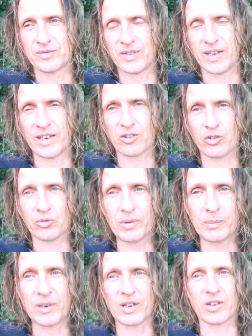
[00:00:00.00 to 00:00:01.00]
and
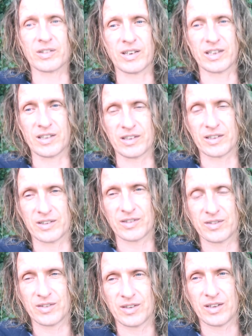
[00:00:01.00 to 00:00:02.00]
extremely articulate.
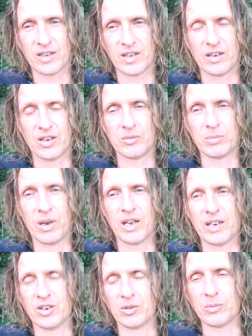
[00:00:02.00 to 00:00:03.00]
Our
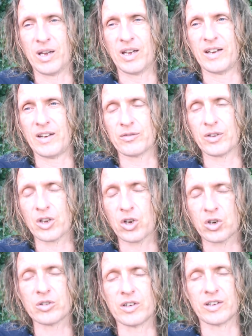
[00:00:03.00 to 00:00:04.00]
body, our mind, every
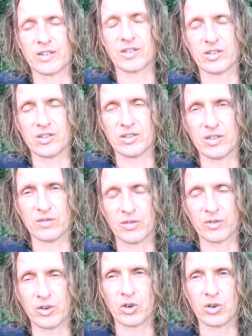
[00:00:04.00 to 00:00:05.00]
current of
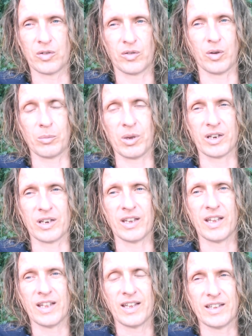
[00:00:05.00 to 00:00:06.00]
every nerve of our body
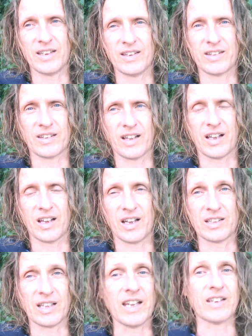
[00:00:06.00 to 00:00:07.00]
is
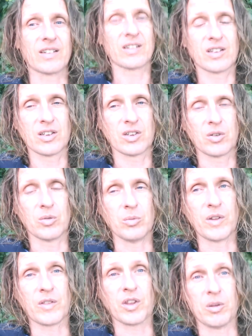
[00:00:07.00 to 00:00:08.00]
alight
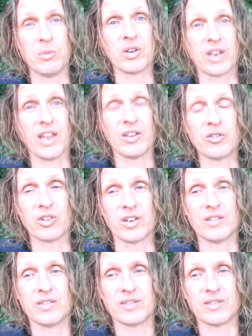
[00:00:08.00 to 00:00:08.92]
with communication.